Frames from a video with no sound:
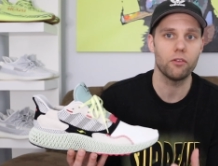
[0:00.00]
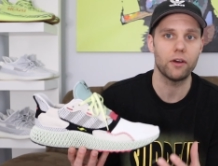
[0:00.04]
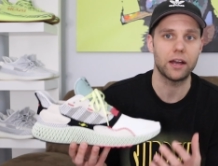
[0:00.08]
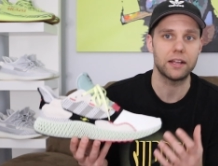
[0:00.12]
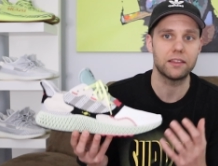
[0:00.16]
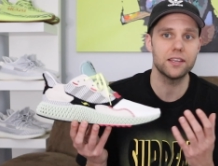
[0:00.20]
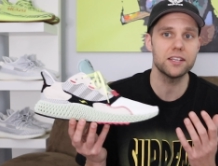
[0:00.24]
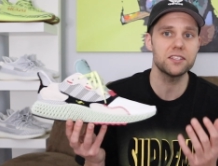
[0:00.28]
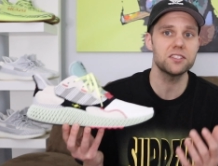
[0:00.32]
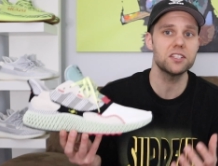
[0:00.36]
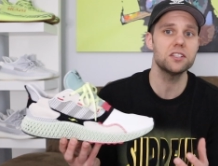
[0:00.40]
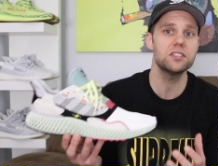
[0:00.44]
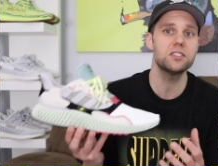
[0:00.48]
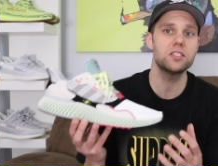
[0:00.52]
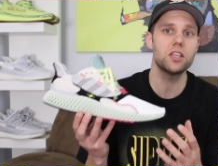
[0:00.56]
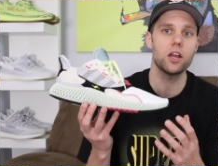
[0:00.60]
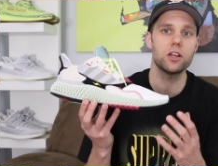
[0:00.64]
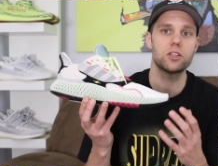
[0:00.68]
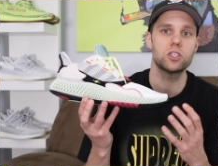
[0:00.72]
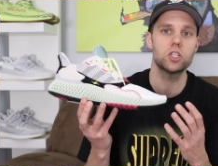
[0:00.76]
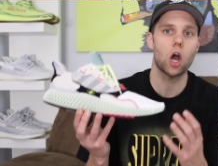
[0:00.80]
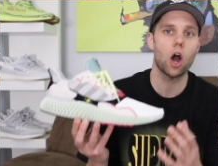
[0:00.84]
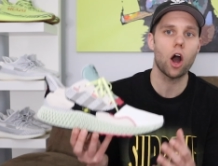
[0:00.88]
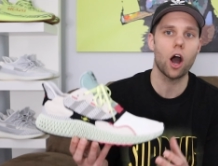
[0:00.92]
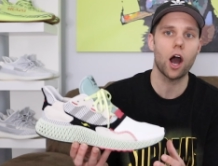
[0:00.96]
like this is
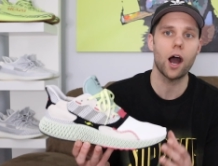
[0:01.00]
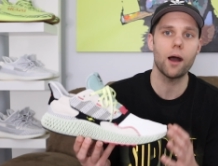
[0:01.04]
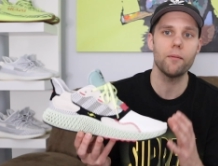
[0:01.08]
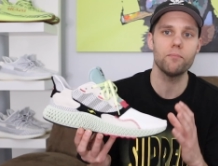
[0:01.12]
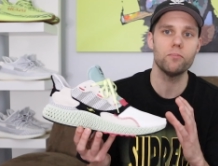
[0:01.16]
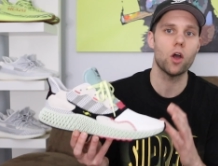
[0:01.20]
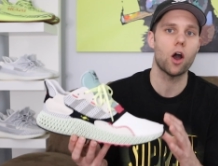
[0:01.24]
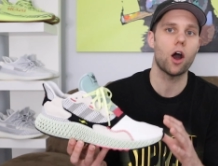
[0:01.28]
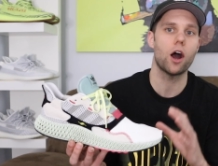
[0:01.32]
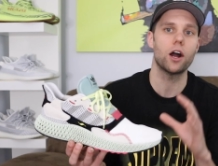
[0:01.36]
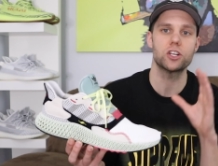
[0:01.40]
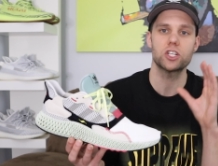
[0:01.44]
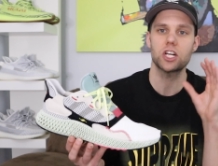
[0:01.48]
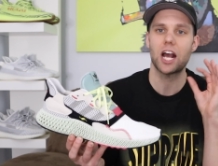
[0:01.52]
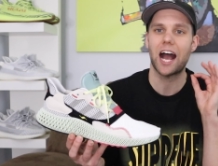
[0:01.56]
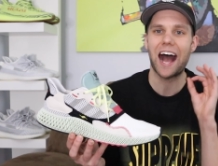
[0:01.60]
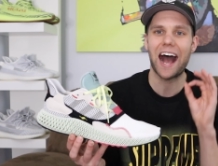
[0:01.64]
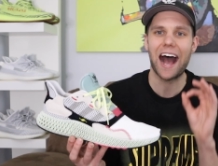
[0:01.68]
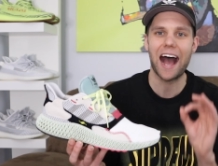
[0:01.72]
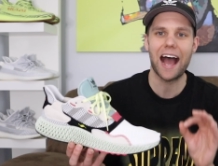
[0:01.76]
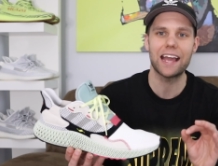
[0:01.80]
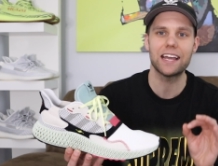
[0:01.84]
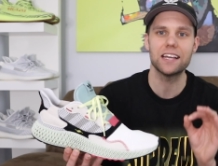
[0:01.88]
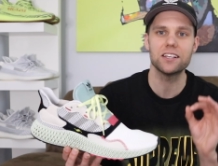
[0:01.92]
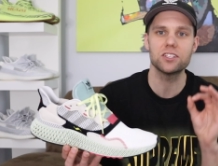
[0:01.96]
their top-notch,
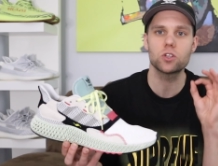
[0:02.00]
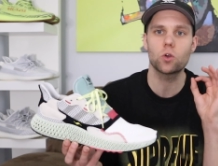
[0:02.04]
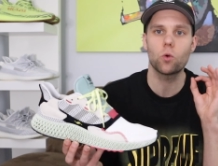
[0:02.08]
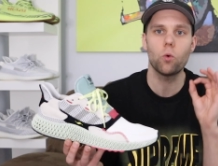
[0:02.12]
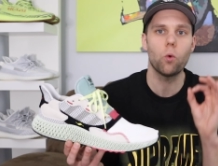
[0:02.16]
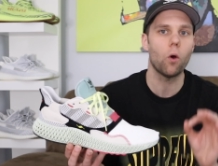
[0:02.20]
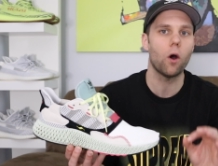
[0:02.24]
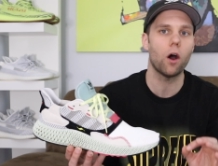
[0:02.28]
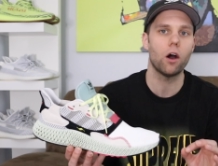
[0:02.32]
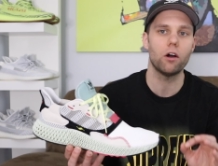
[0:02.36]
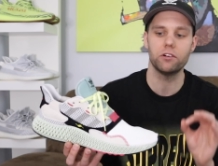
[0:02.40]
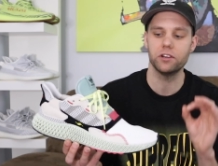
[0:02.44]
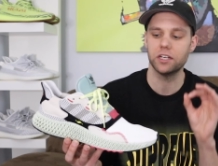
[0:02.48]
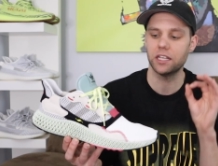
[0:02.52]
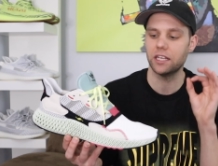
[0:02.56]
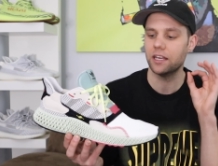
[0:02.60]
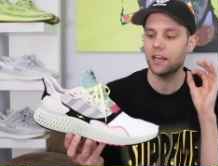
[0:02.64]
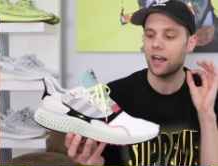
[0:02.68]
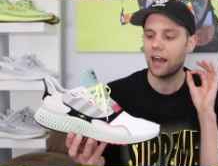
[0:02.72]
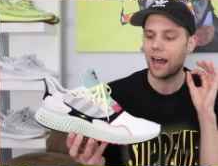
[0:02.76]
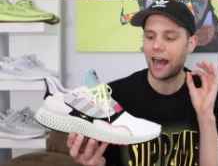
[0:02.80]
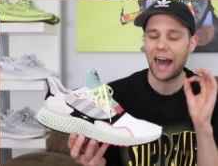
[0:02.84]
highest quality,